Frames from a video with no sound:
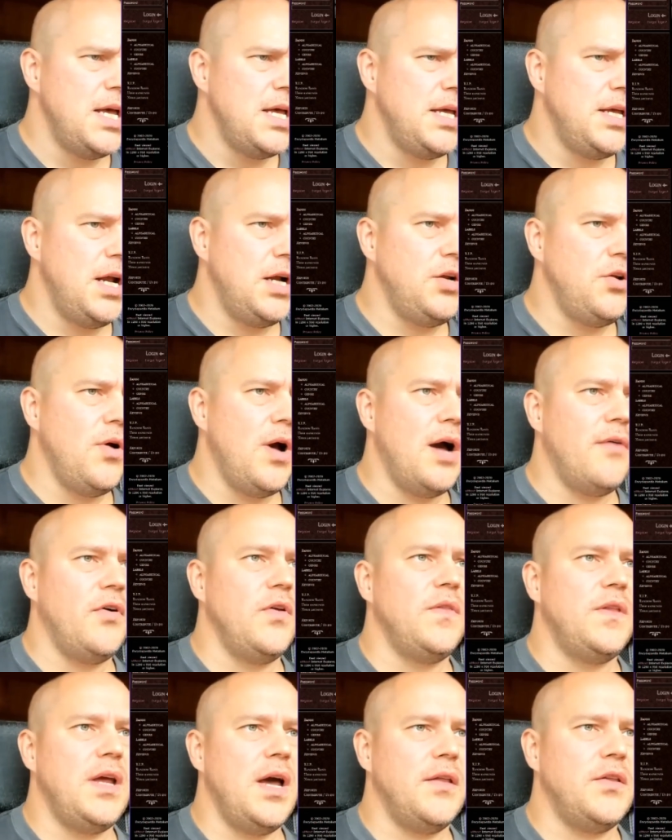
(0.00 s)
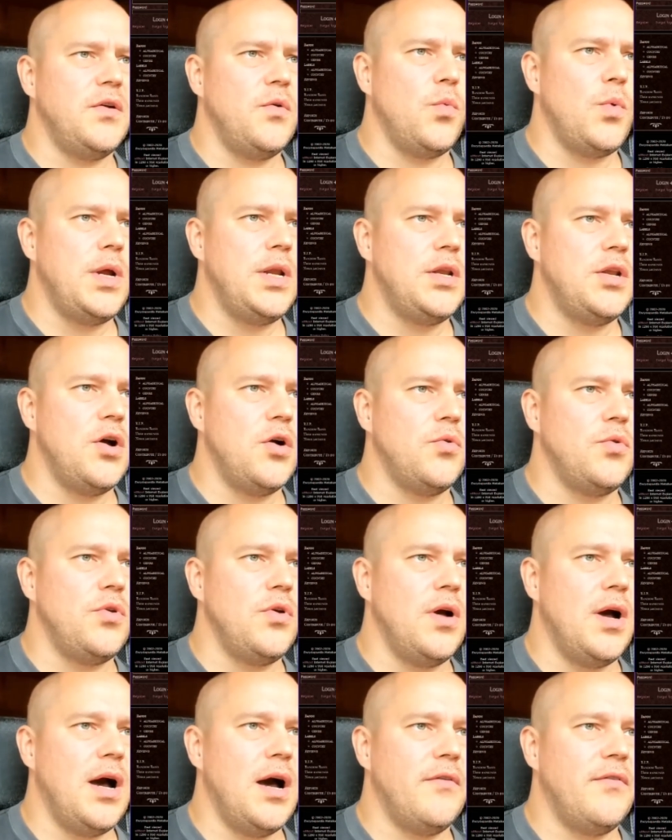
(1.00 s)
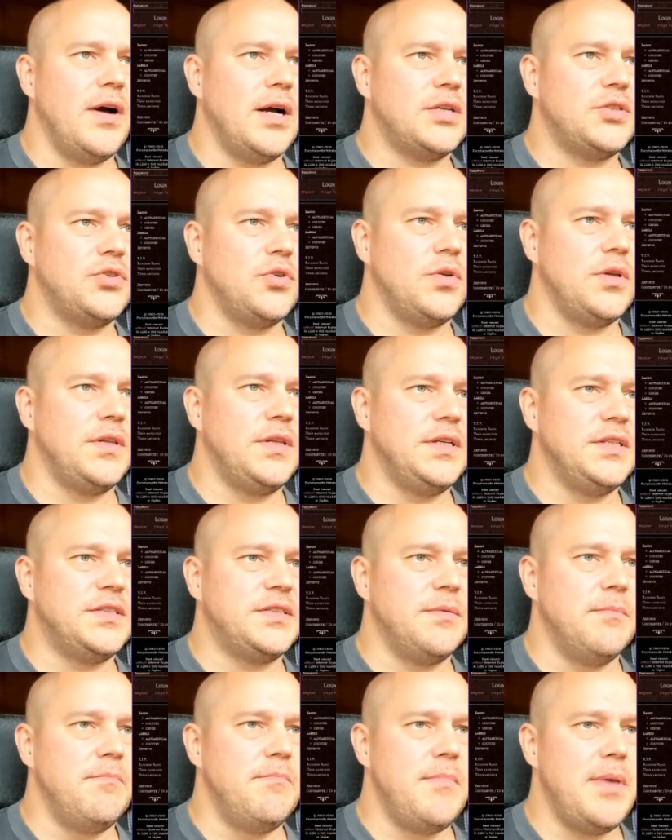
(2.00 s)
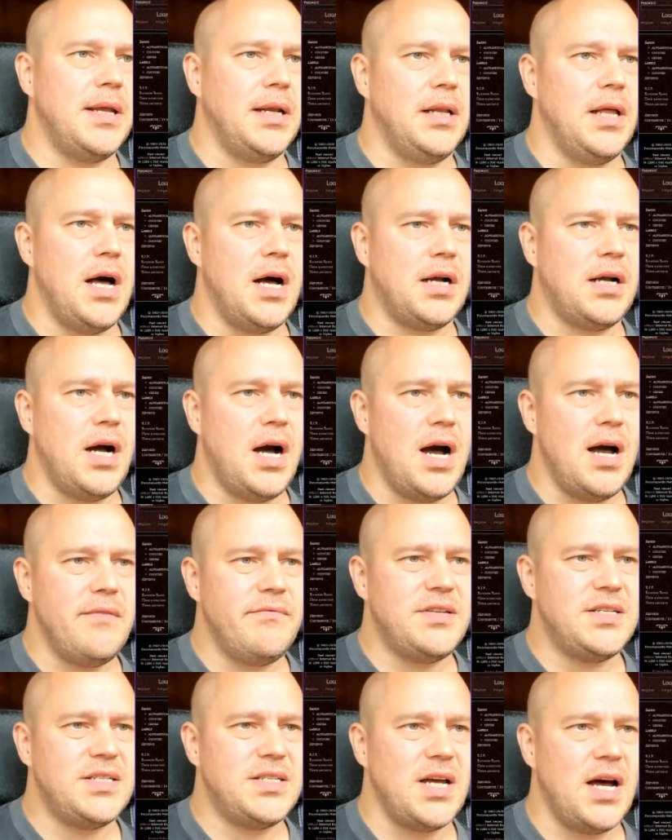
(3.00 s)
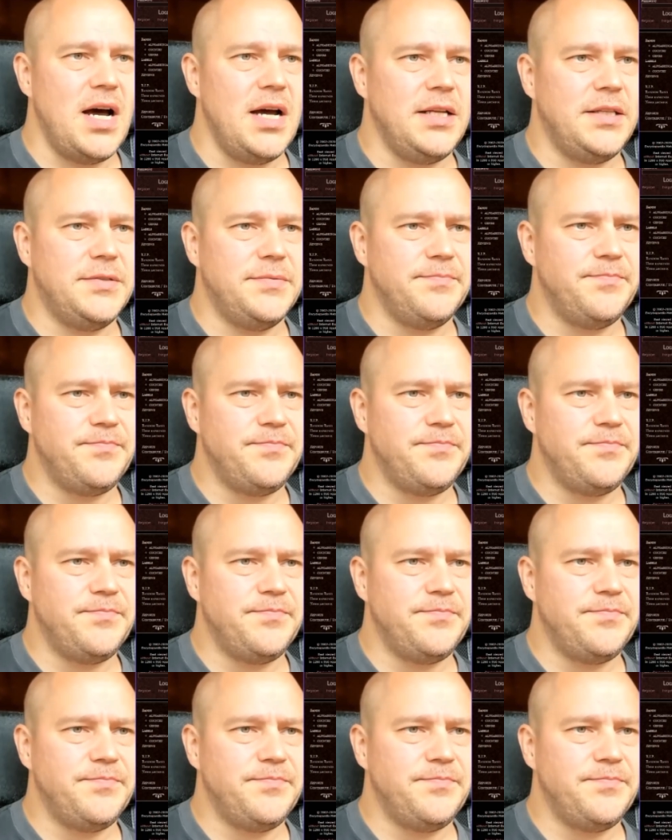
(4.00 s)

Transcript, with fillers: Here you have on the other window, you have actually this Metal Archives site,